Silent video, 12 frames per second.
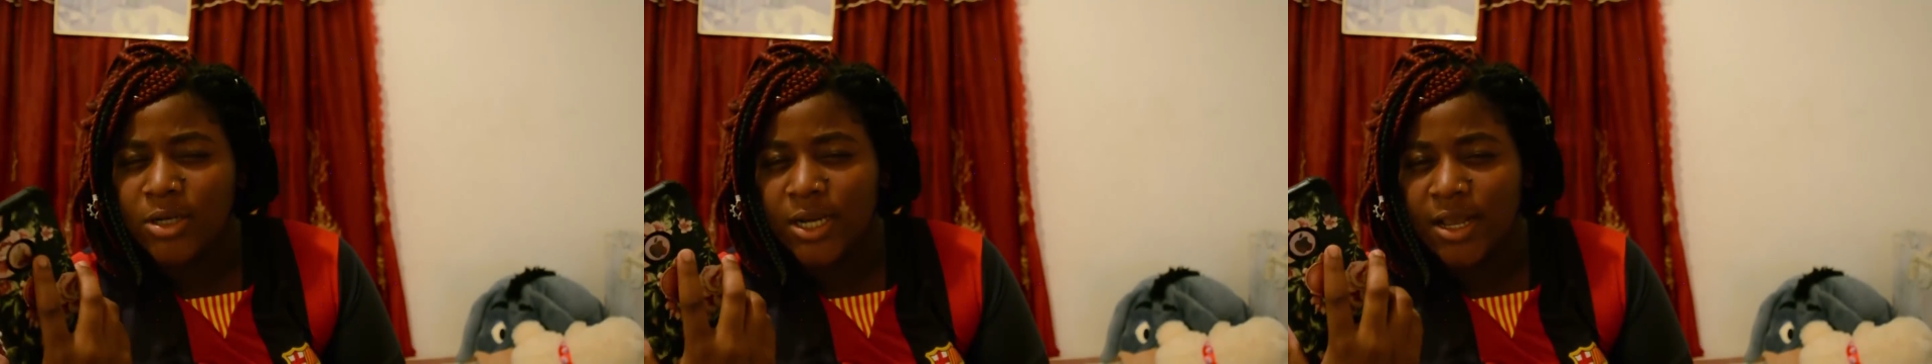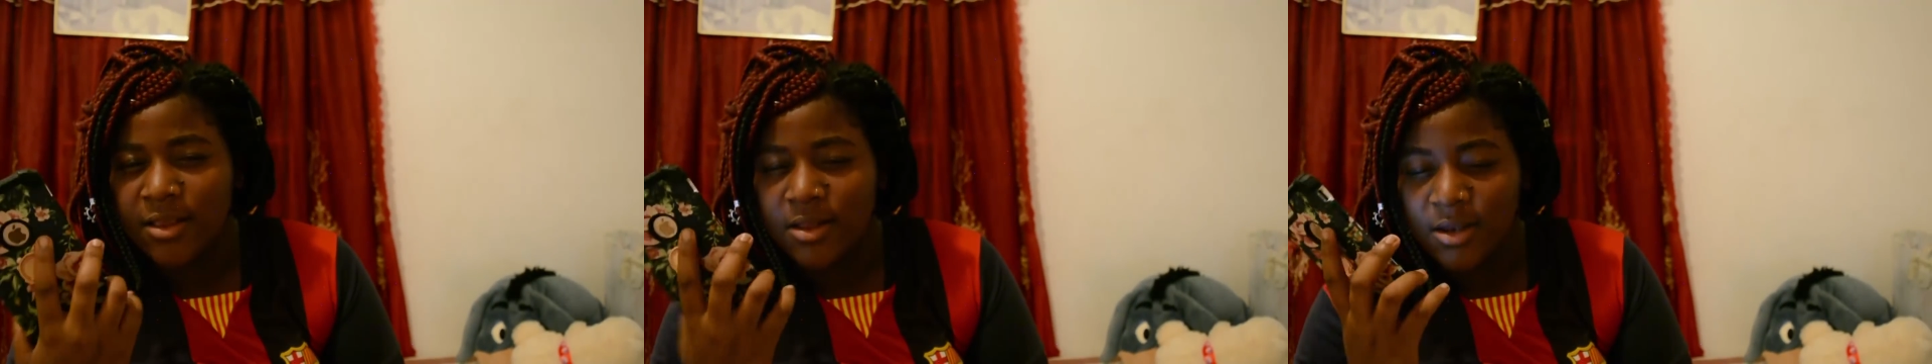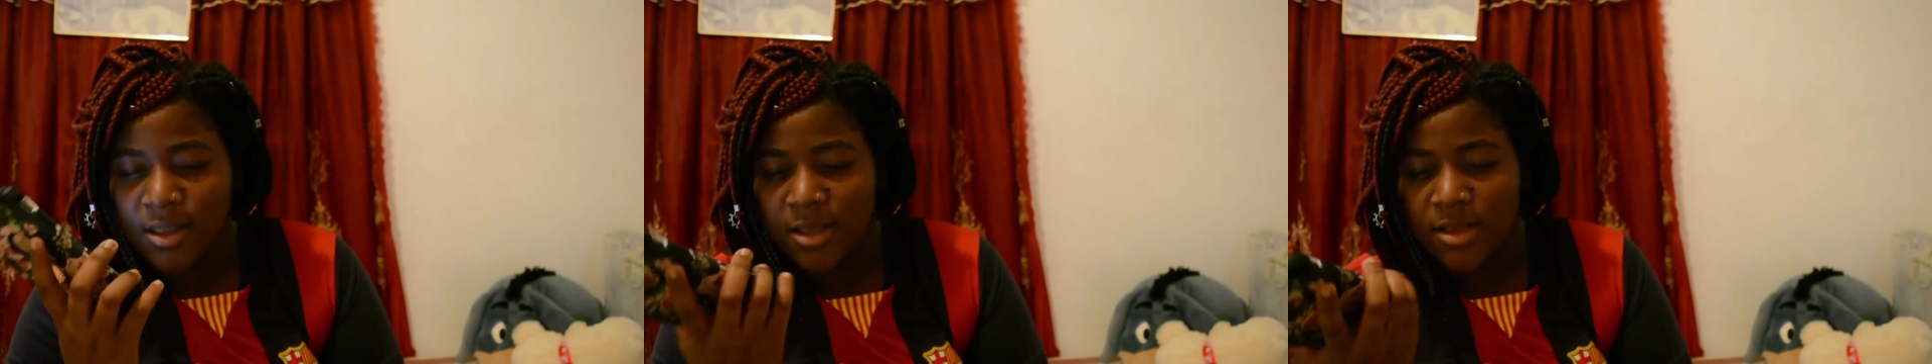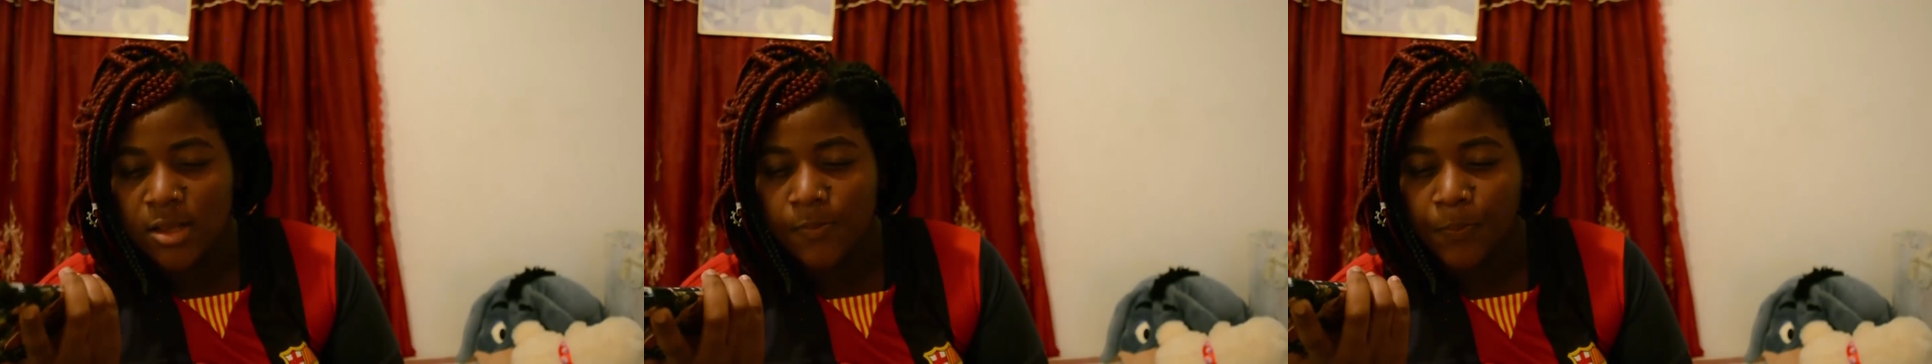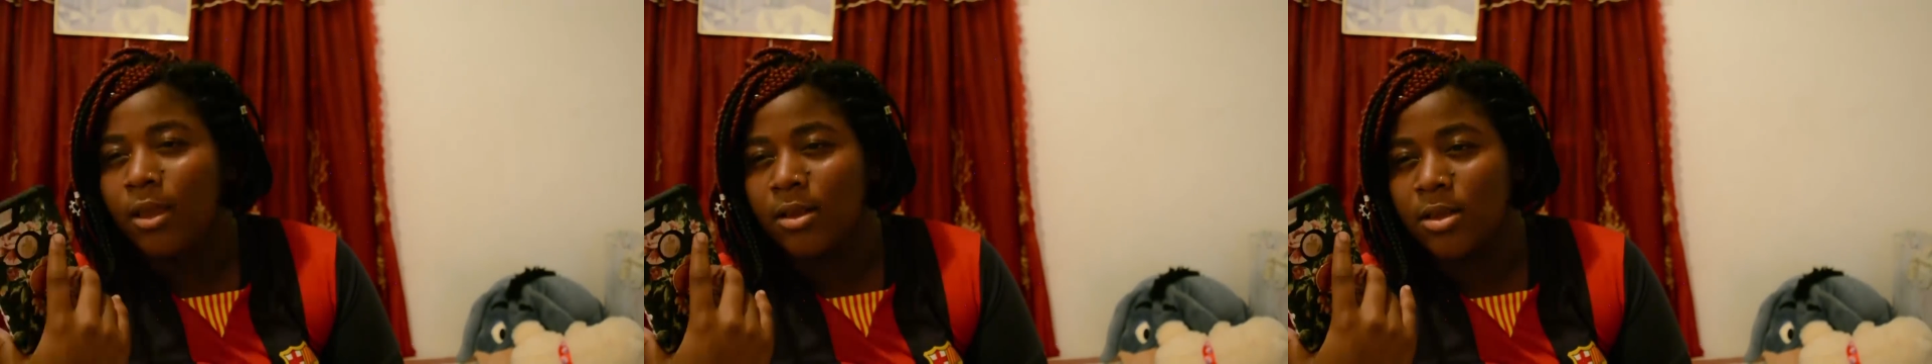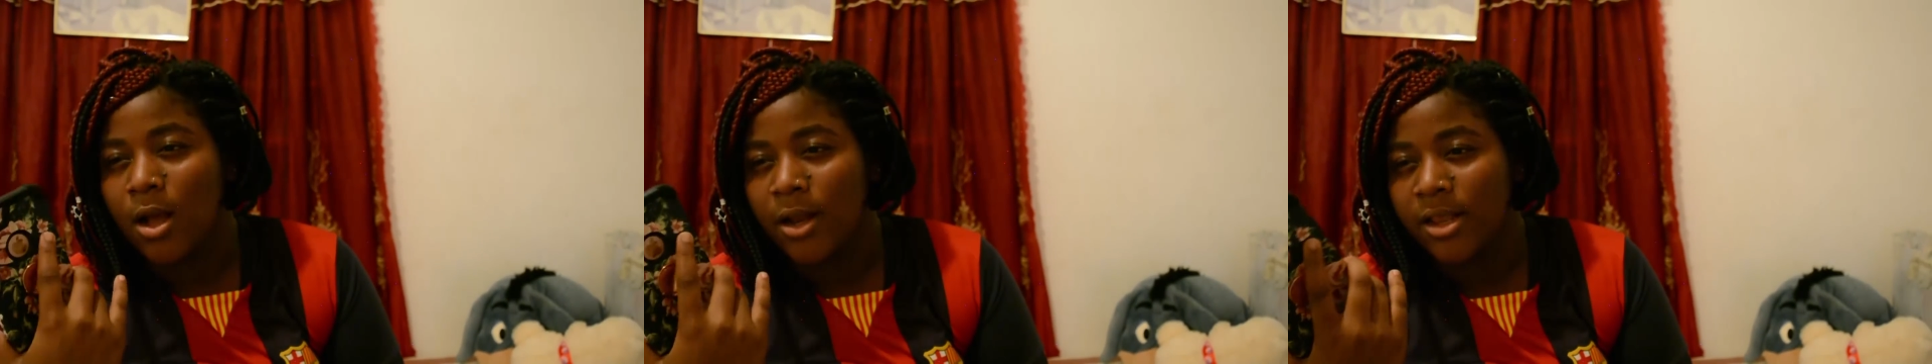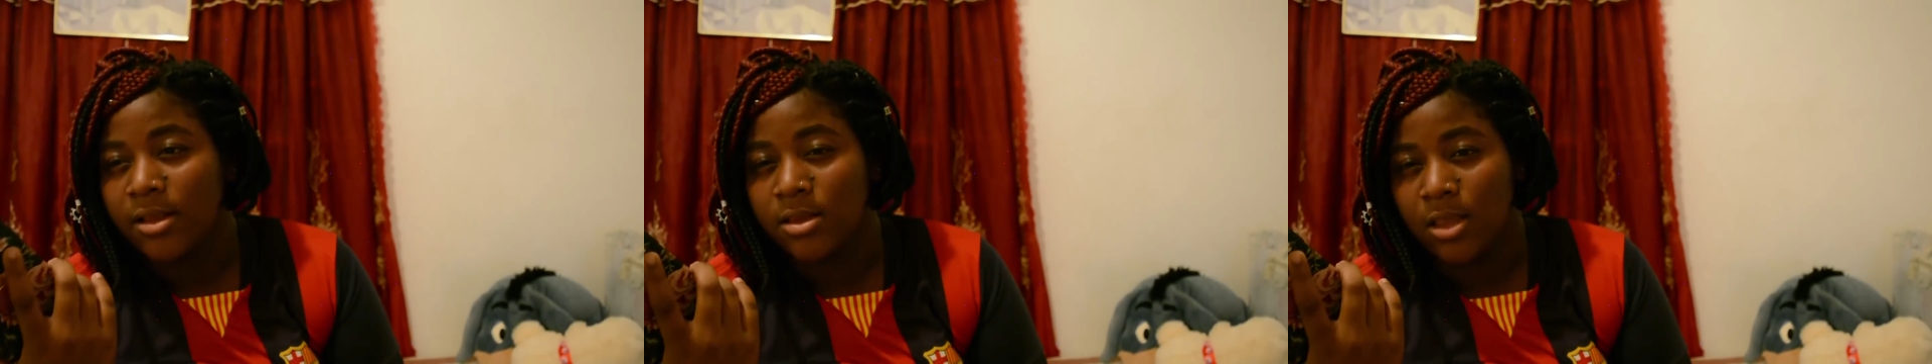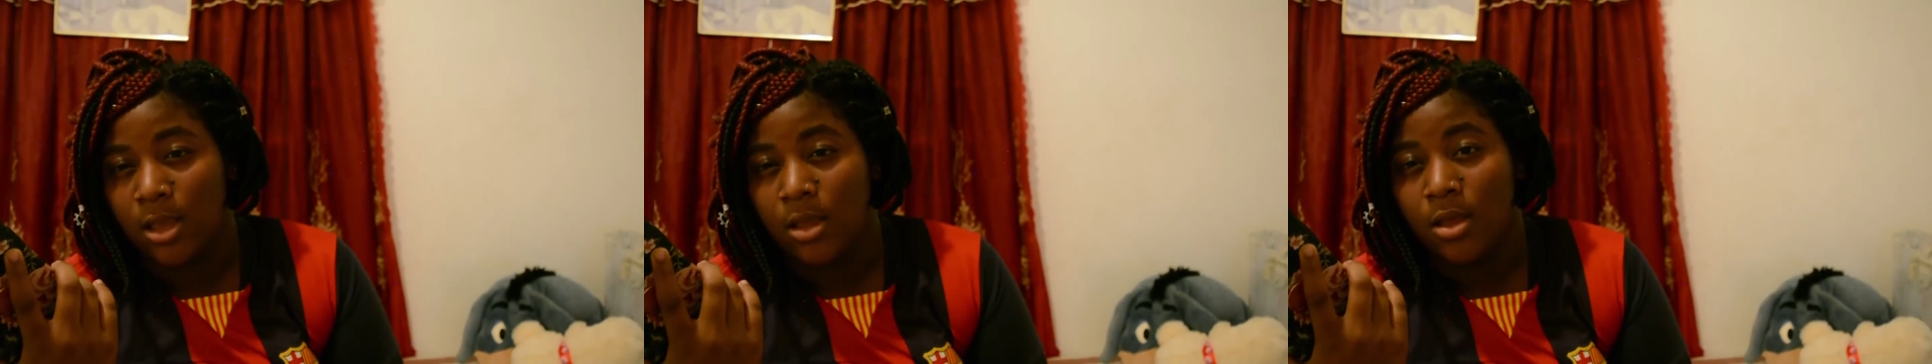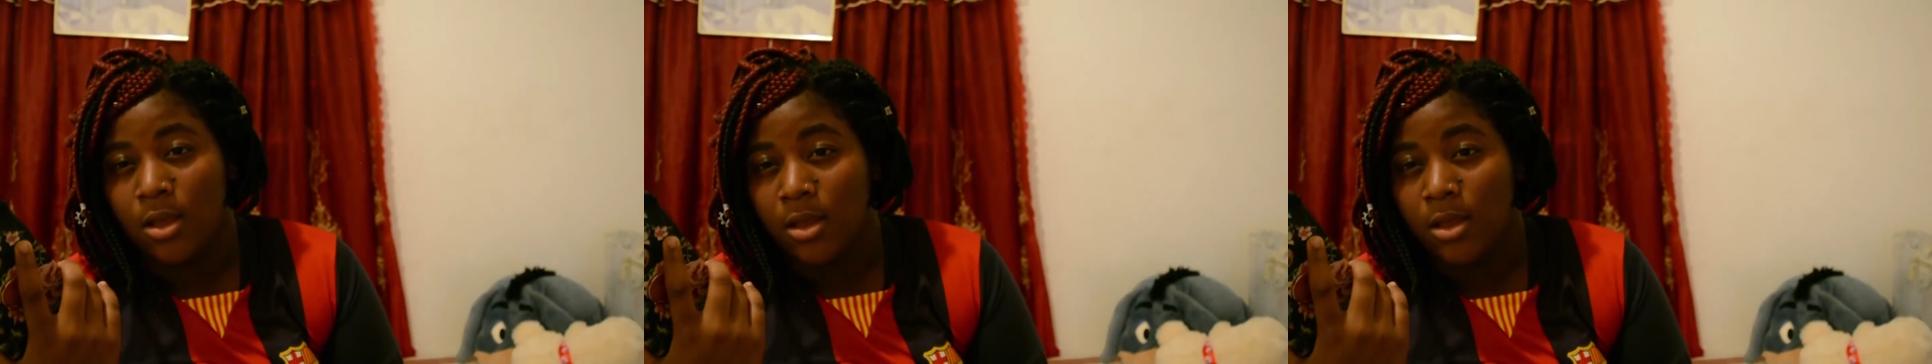Jason is honesty.